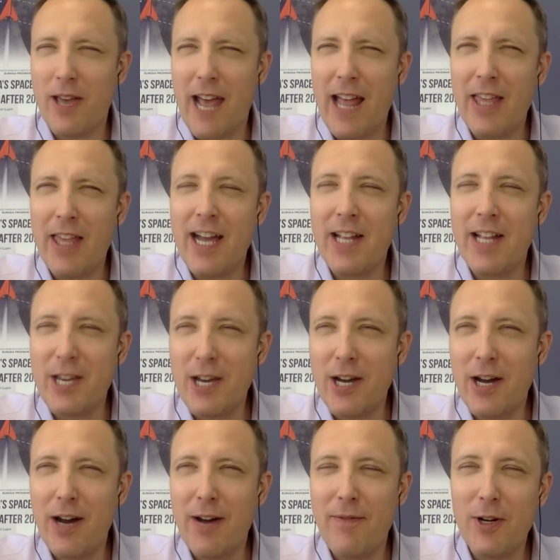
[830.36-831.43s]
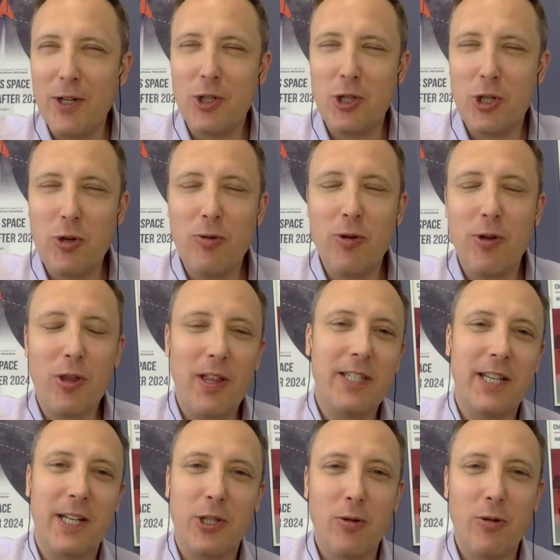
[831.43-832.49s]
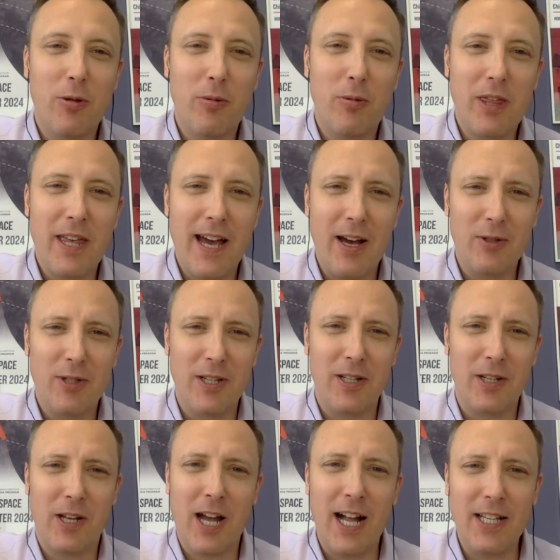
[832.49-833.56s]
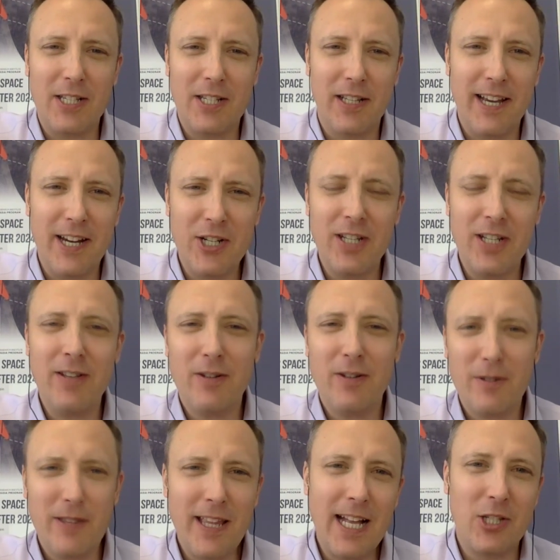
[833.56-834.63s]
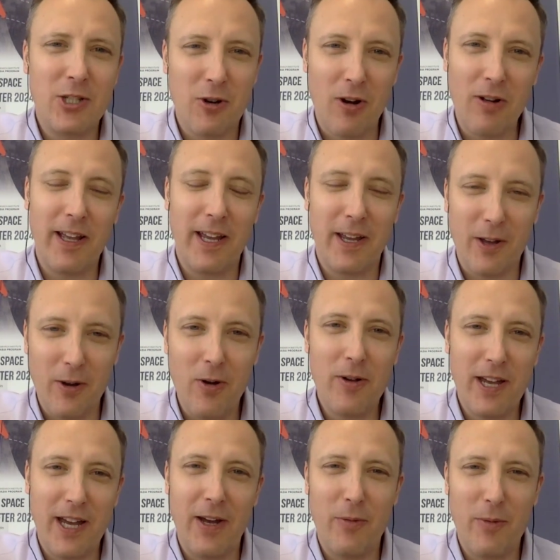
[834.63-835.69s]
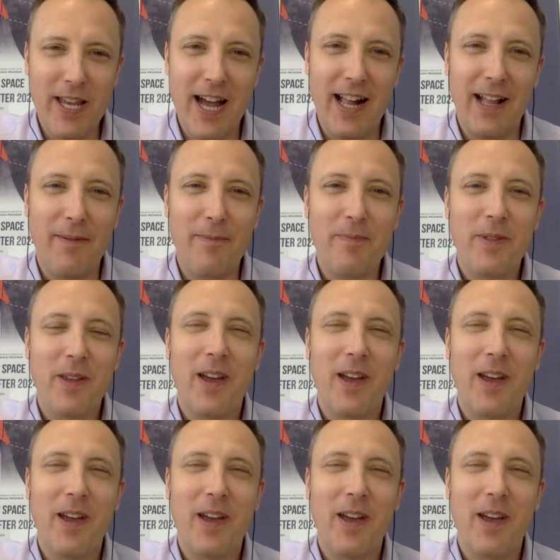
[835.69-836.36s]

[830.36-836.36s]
and the idea of a 2,000 to 3,000 constellation, that's Starlink. Okay, we got it.